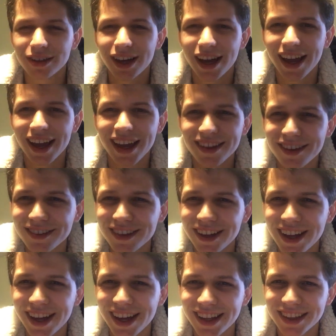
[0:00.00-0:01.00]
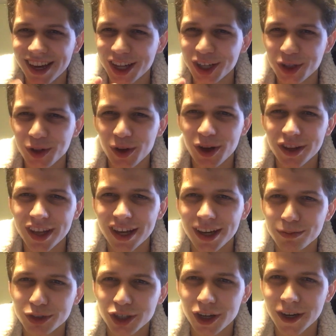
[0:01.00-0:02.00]
I hate that I do all that.
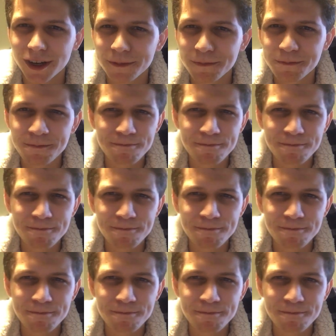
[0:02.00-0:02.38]
I'm sorry.